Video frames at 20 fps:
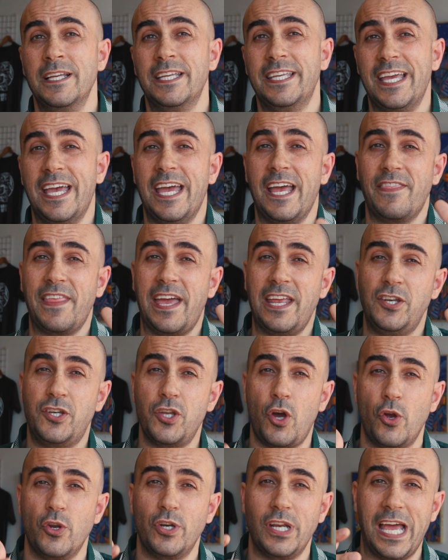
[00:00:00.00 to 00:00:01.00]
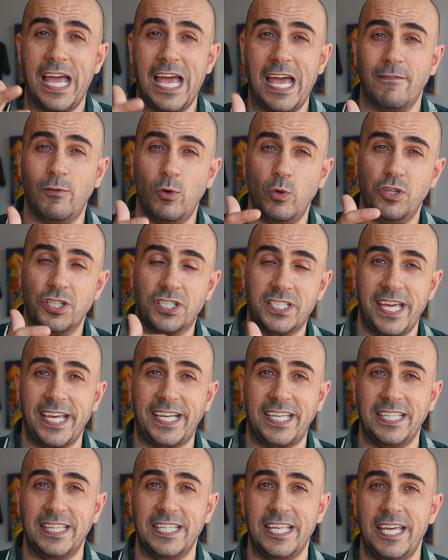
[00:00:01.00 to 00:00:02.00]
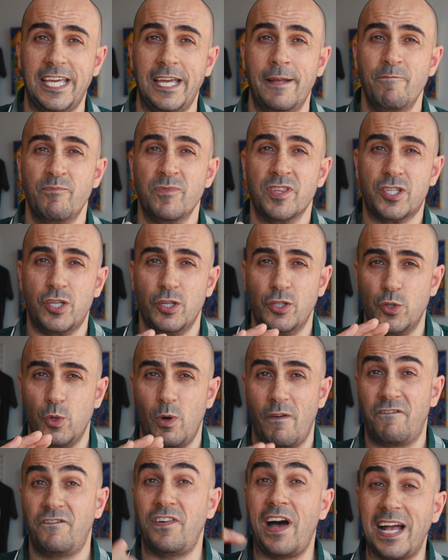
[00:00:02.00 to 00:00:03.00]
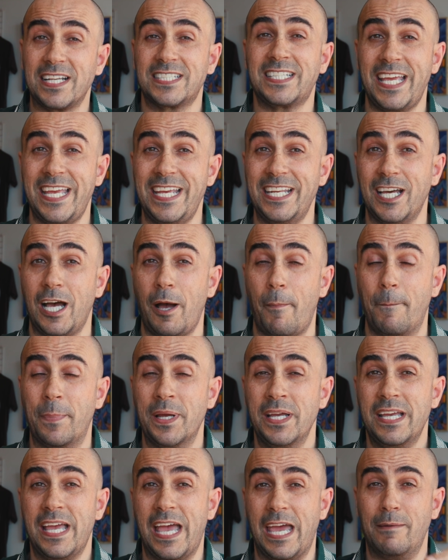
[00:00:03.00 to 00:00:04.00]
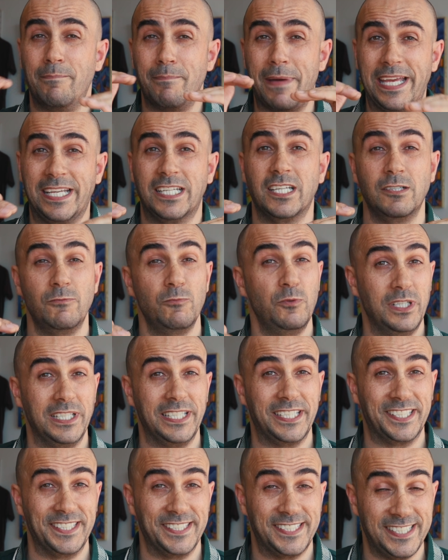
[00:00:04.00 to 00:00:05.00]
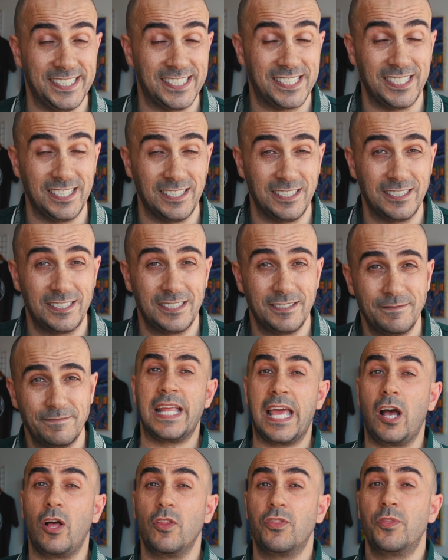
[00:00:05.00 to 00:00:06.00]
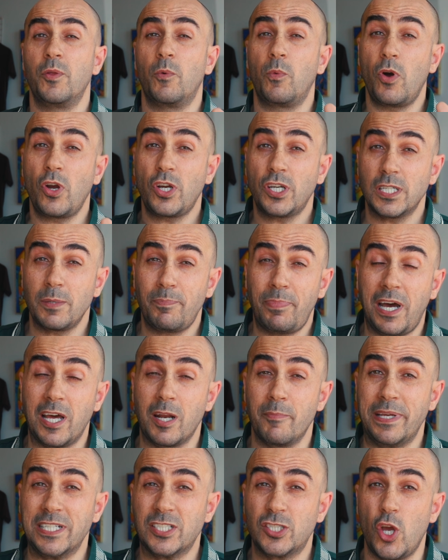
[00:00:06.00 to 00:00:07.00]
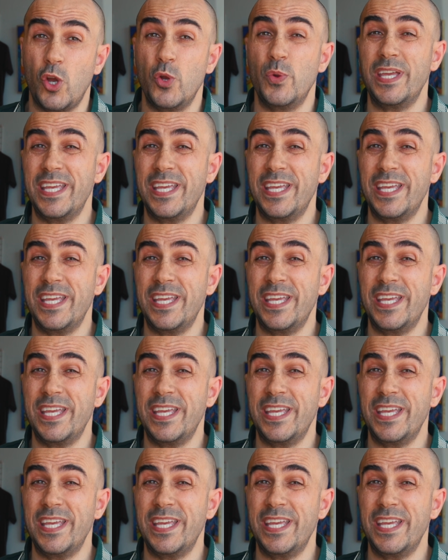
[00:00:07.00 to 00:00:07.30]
yeah, they don't have all the tech in there to do a fast heat up and make it really consistent. Now, the Rocket Apartamento